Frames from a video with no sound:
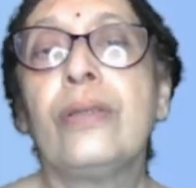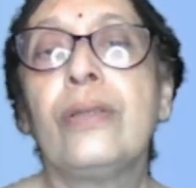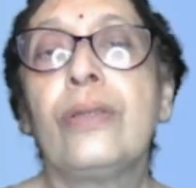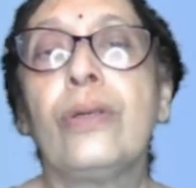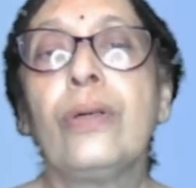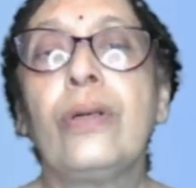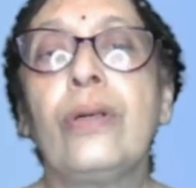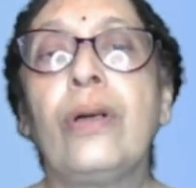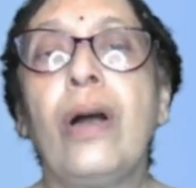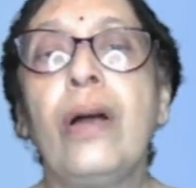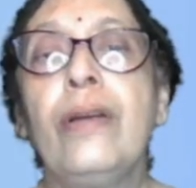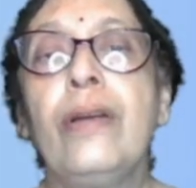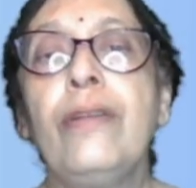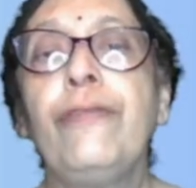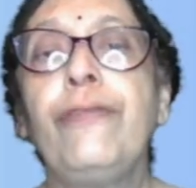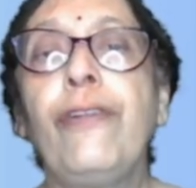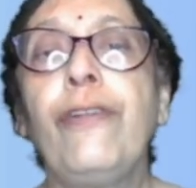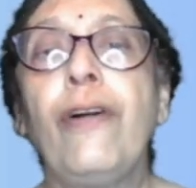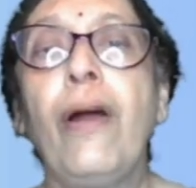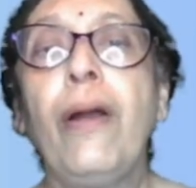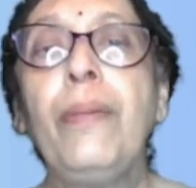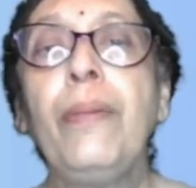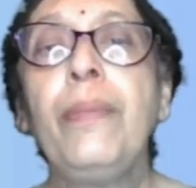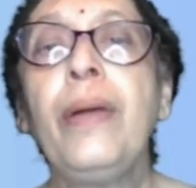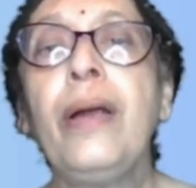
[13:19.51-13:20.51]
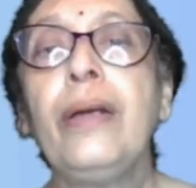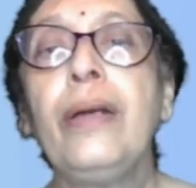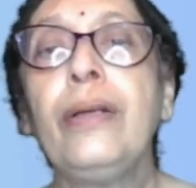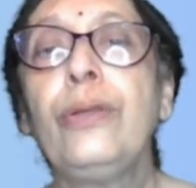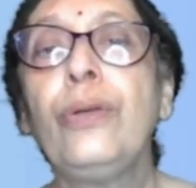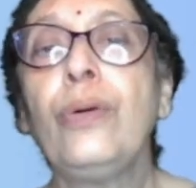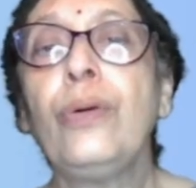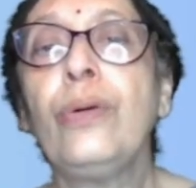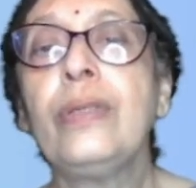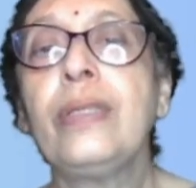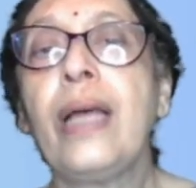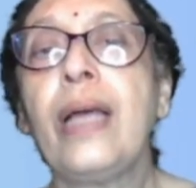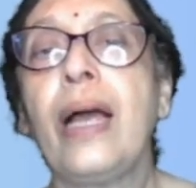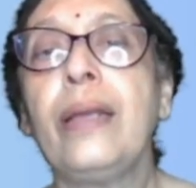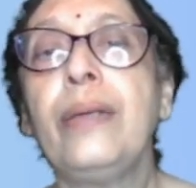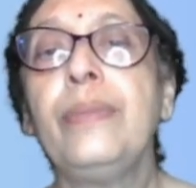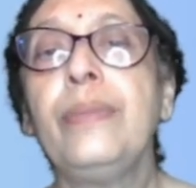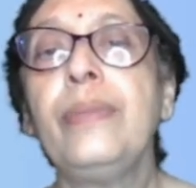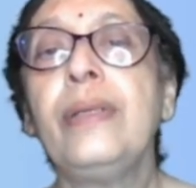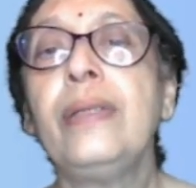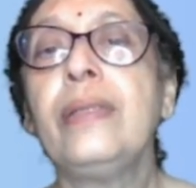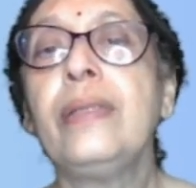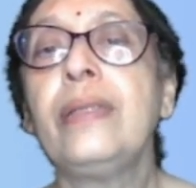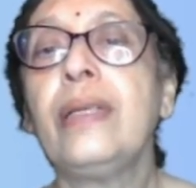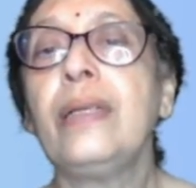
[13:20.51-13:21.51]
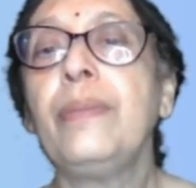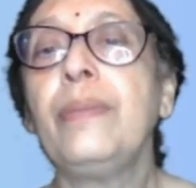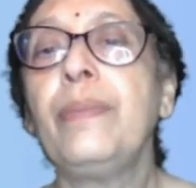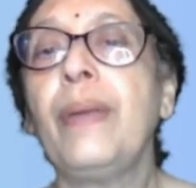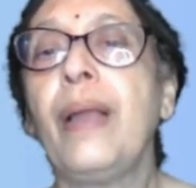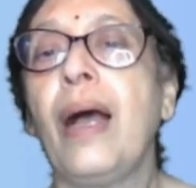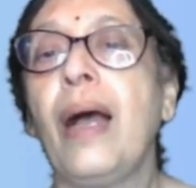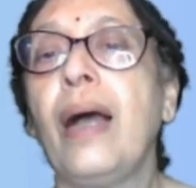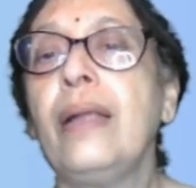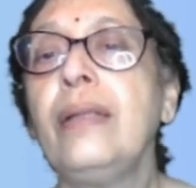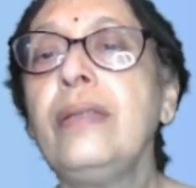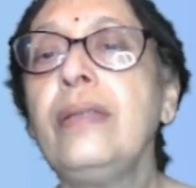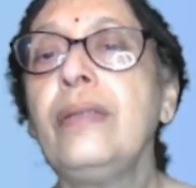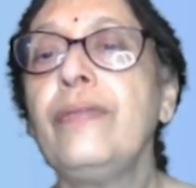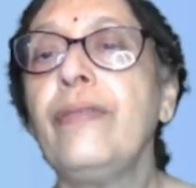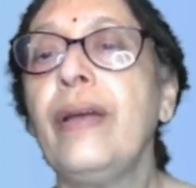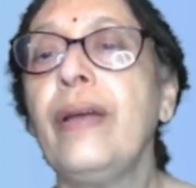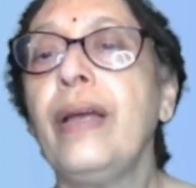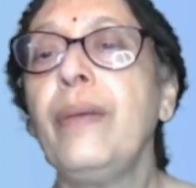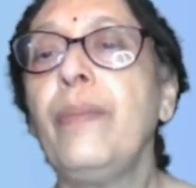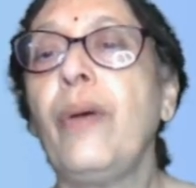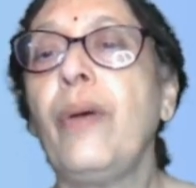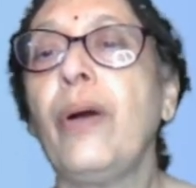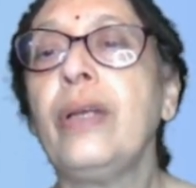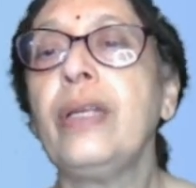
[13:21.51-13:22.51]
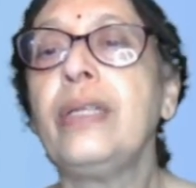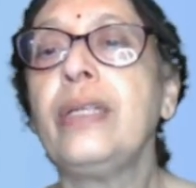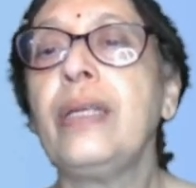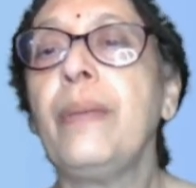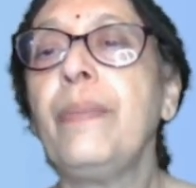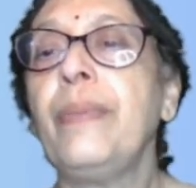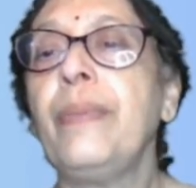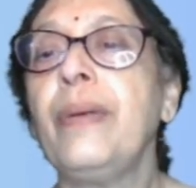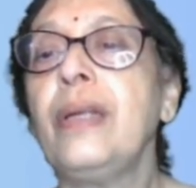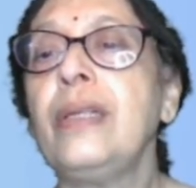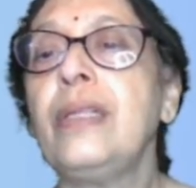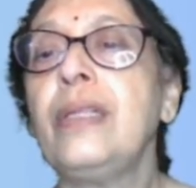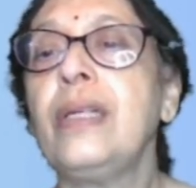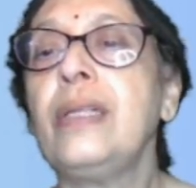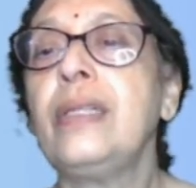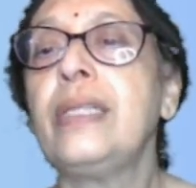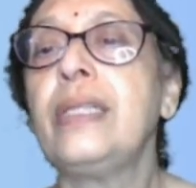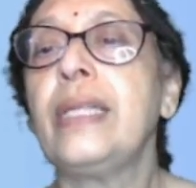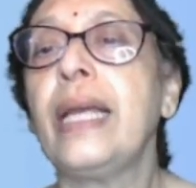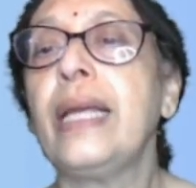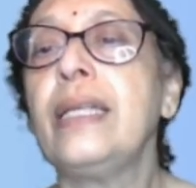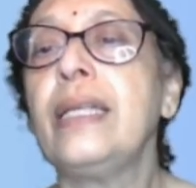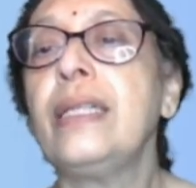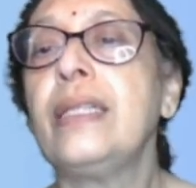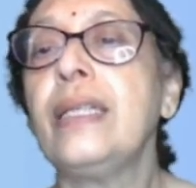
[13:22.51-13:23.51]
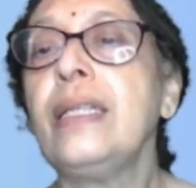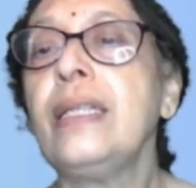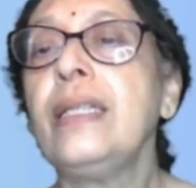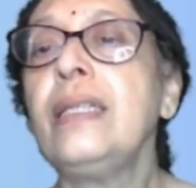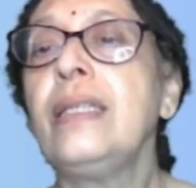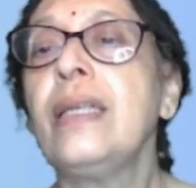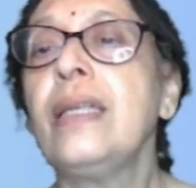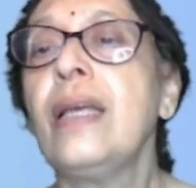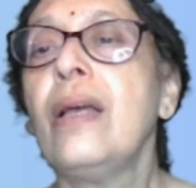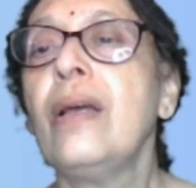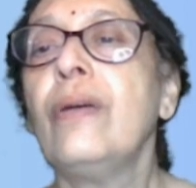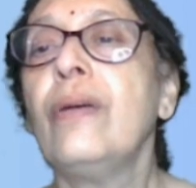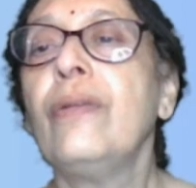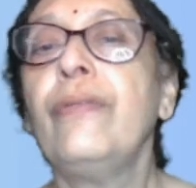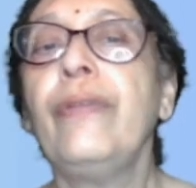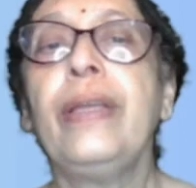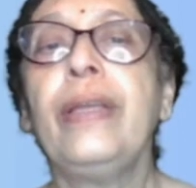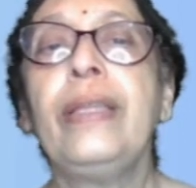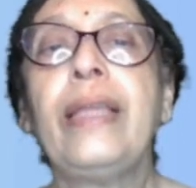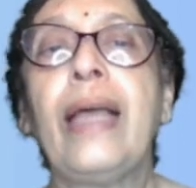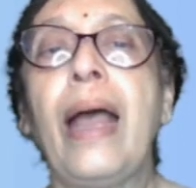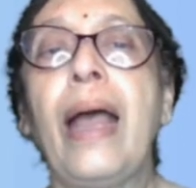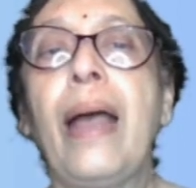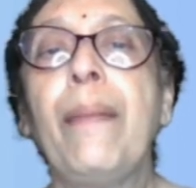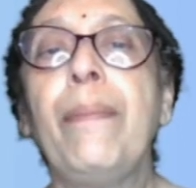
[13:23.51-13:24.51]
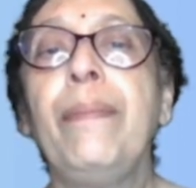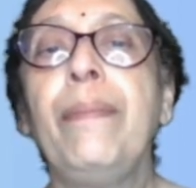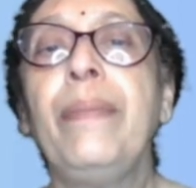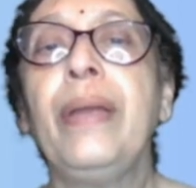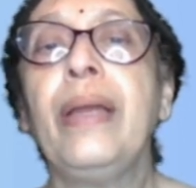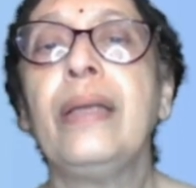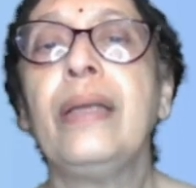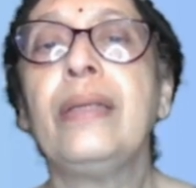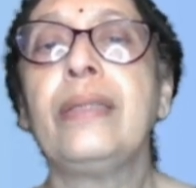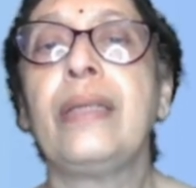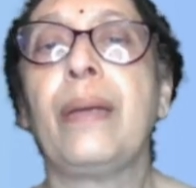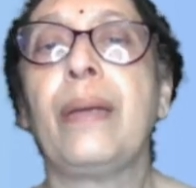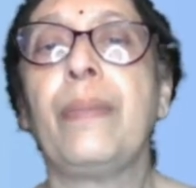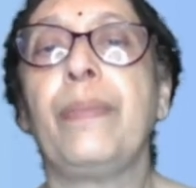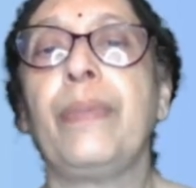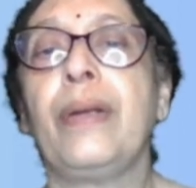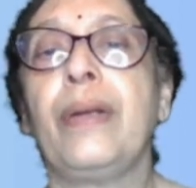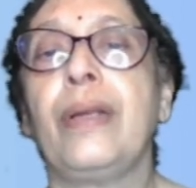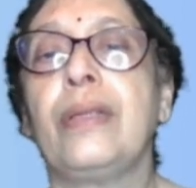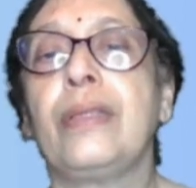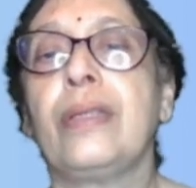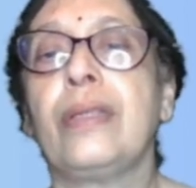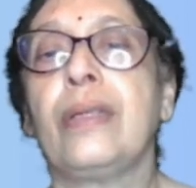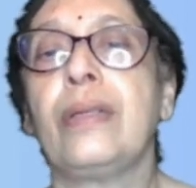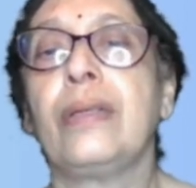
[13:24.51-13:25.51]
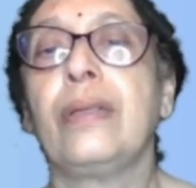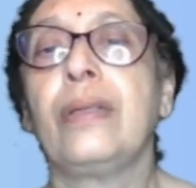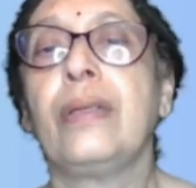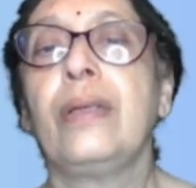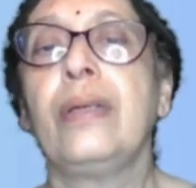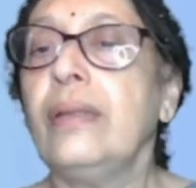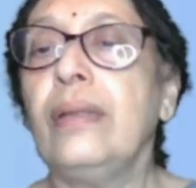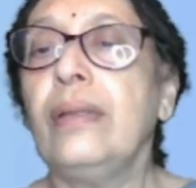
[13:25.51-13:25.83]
So conform are those animals and plants where body temperature changes with ambient temperature.